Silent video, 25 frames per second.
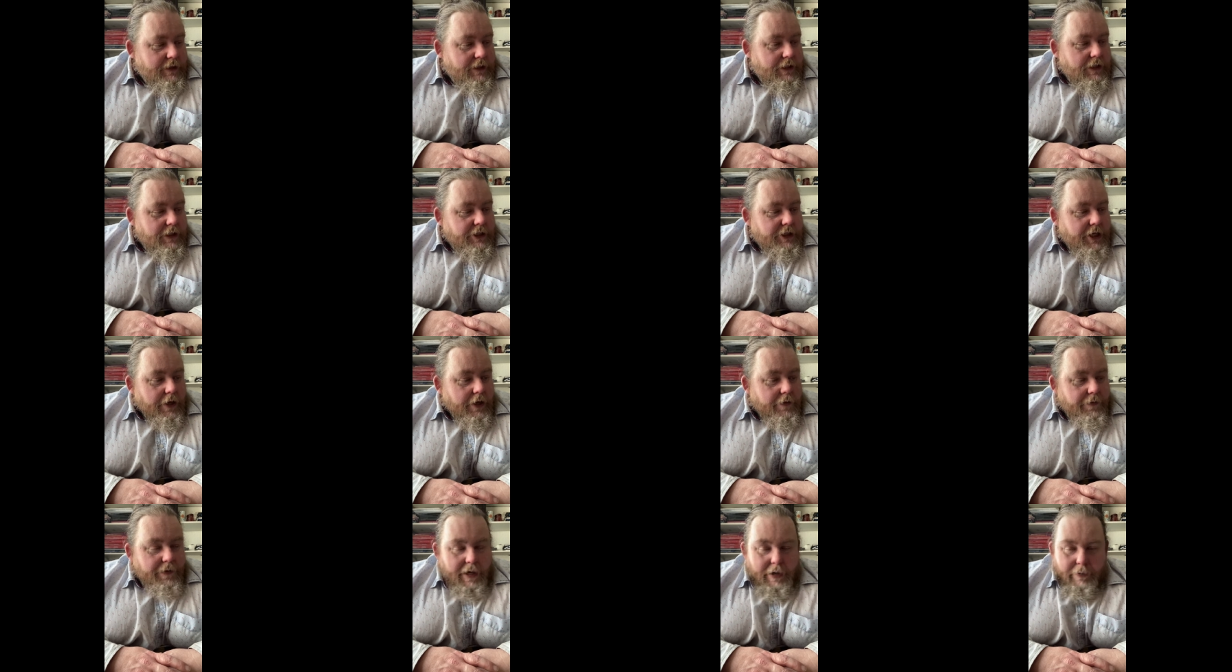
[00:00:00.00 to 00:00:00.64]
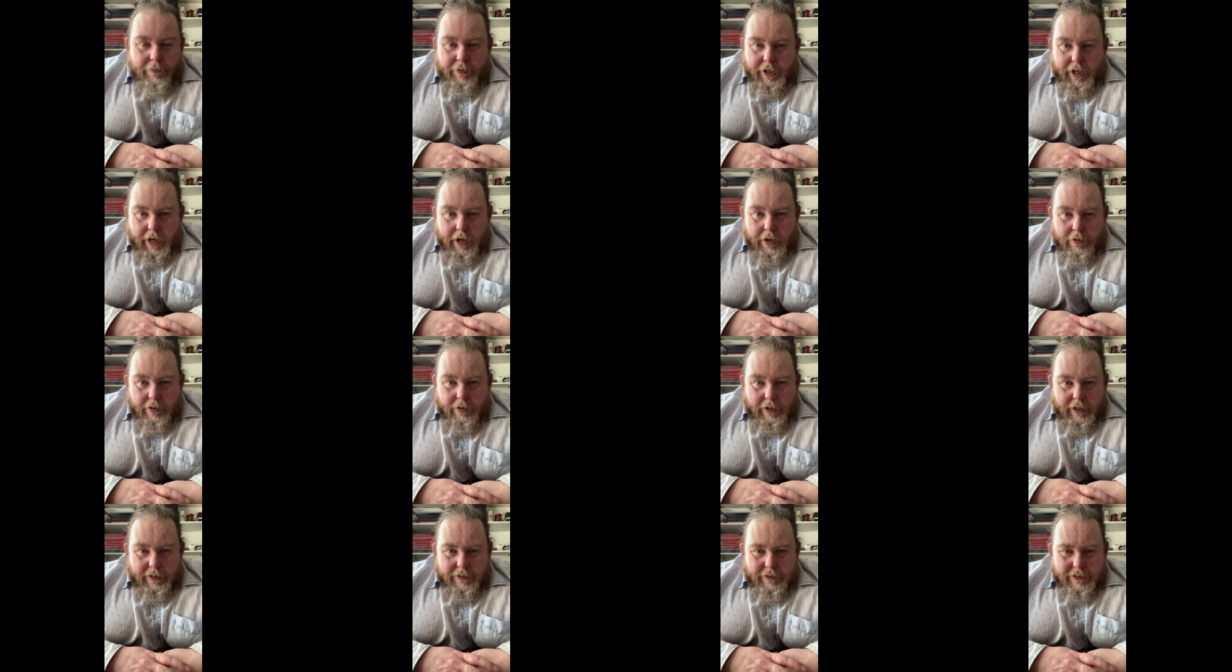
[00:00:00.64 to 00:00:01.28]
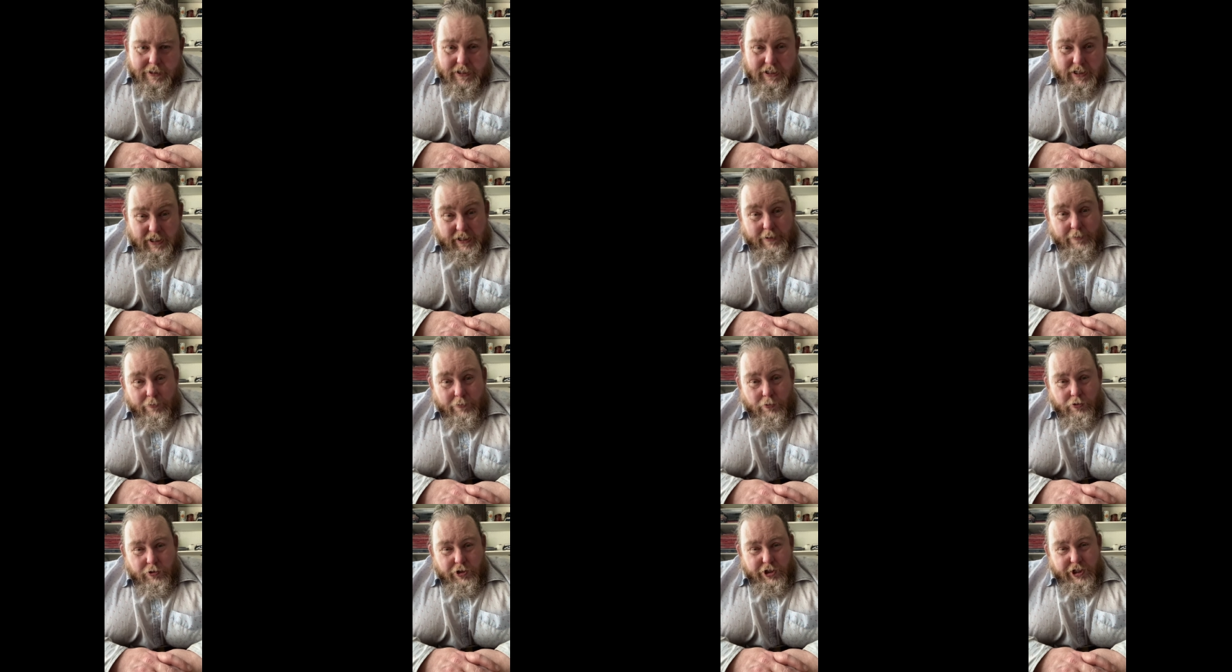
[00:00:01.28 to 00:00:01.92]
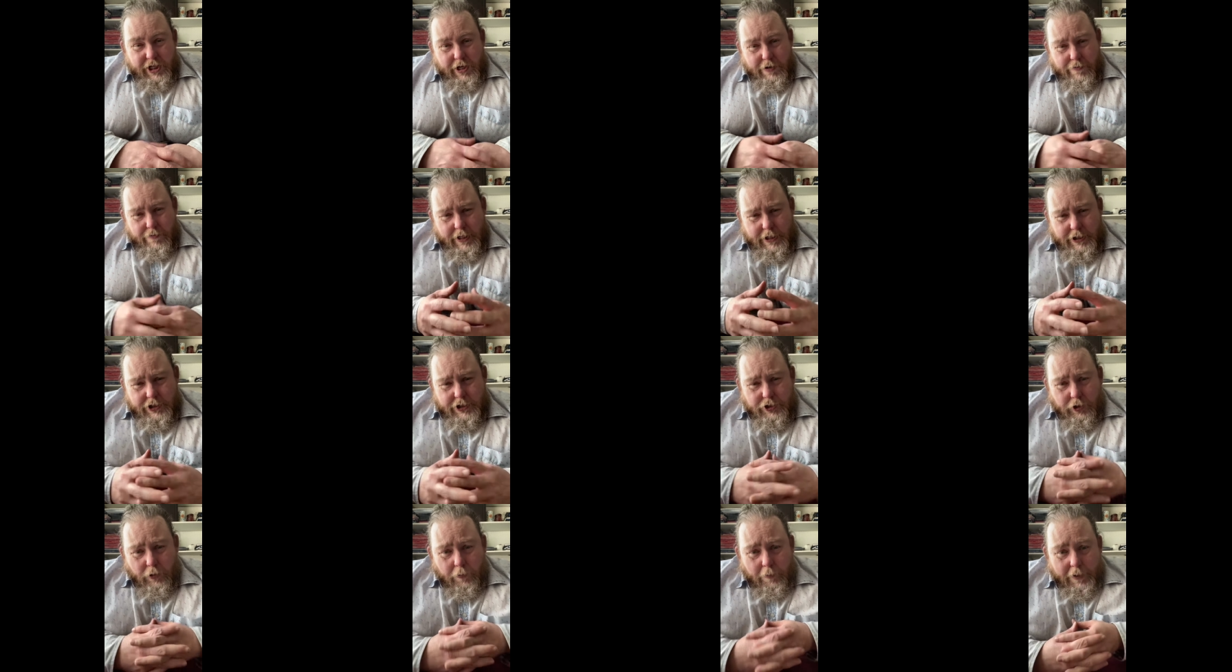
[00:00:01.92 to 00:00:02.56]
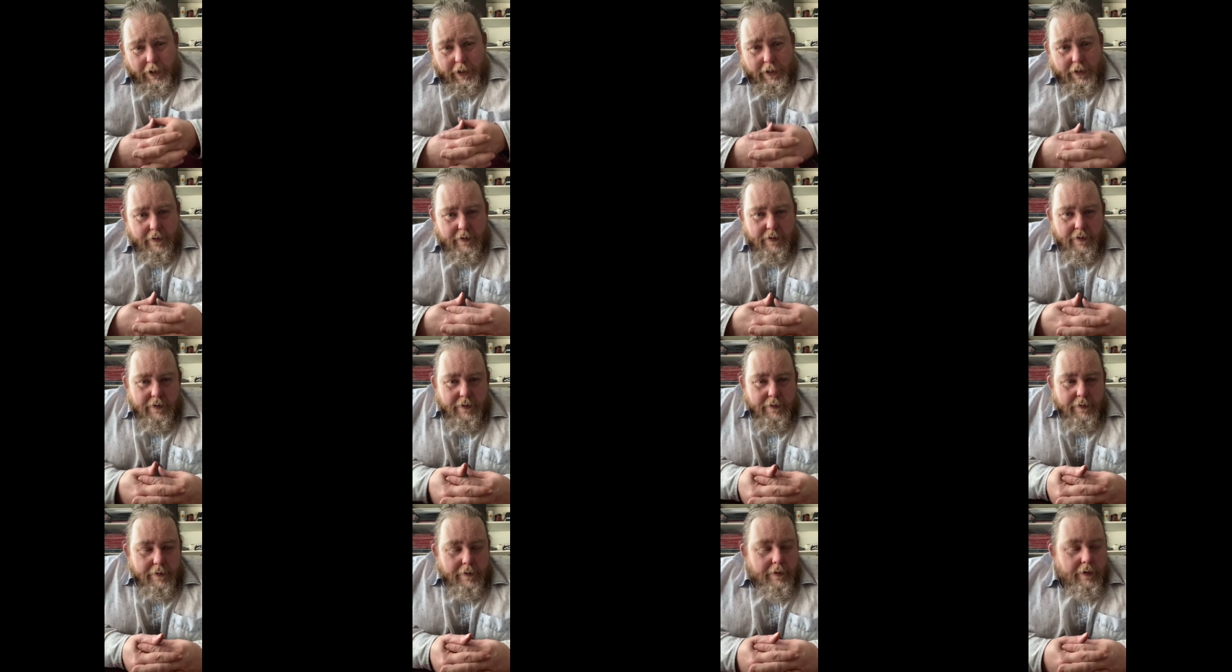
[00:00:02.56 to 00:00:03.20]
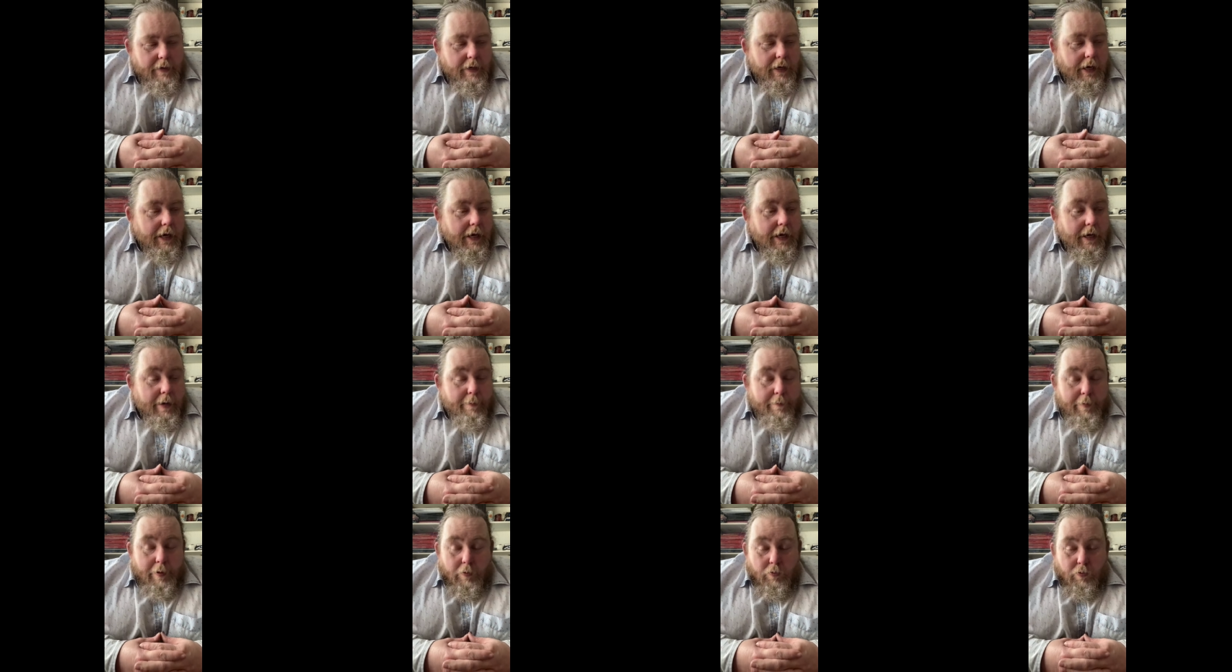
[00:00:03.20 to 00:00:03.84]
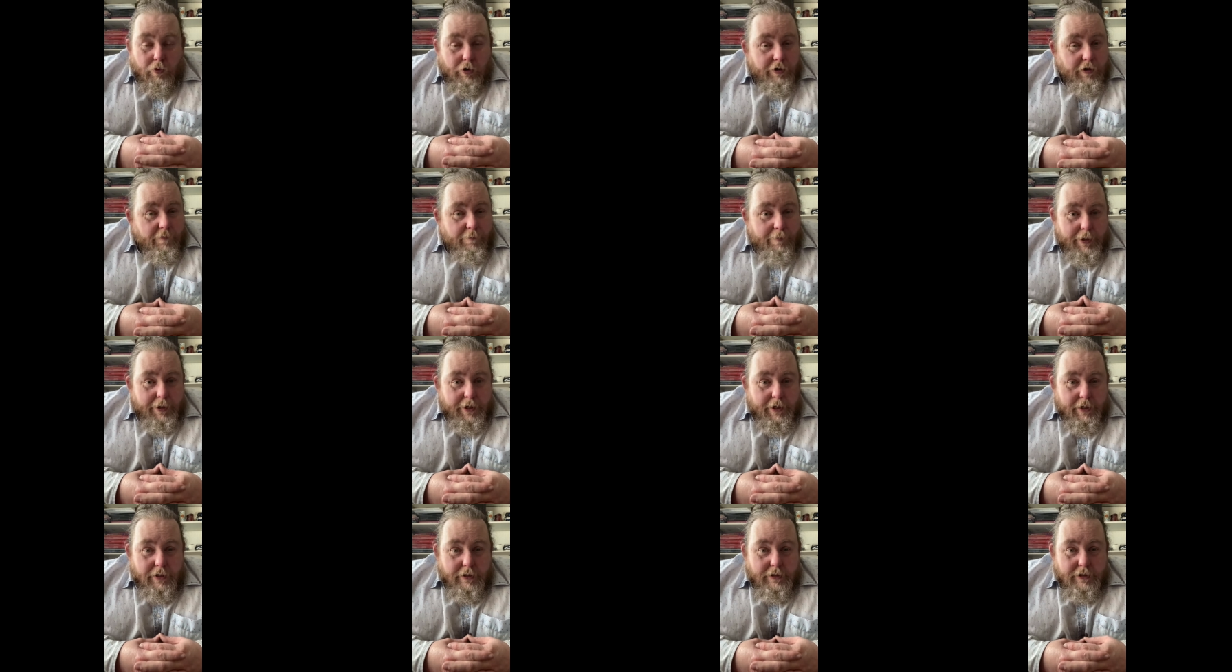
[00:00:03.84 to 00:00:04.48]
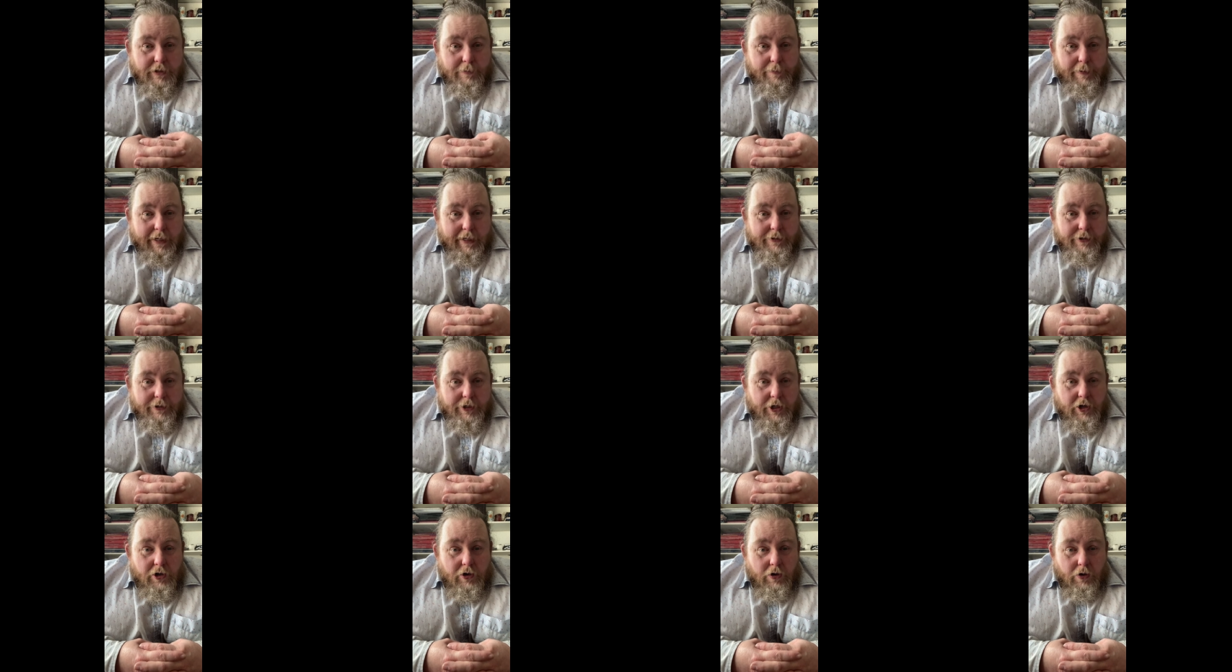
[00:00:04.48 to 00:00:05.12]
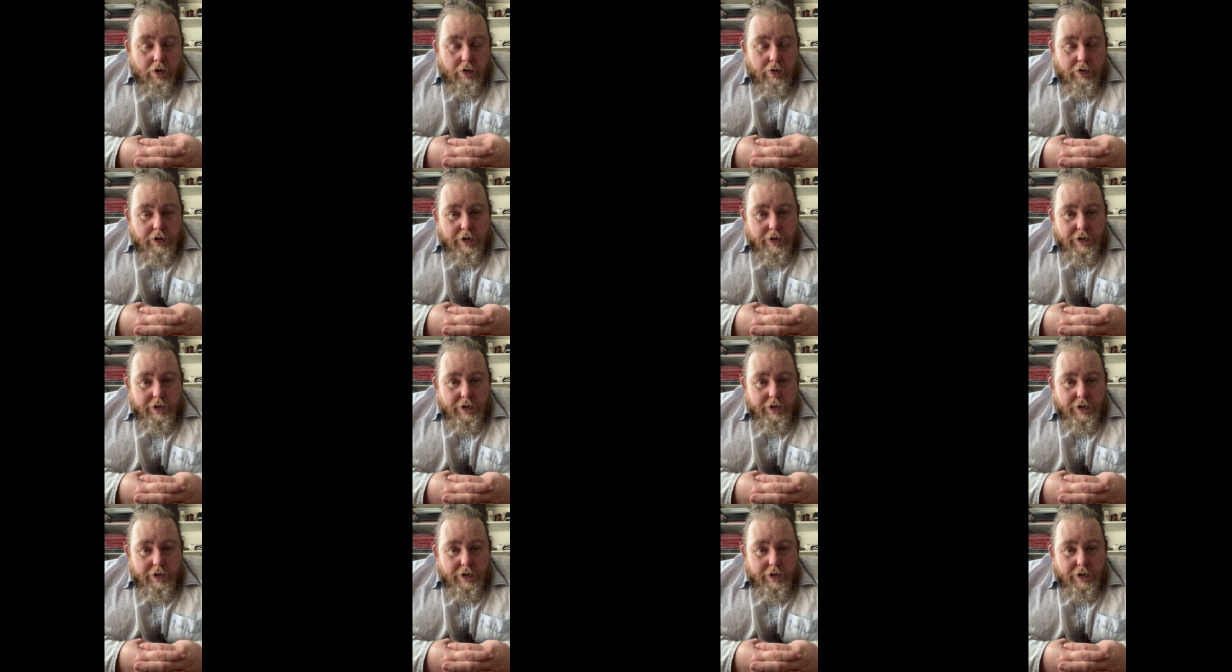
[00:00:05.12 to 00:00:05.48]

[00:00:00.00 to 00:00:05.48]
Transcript: So there we go, a slightly more serious topic, but one I've been asked about a lot.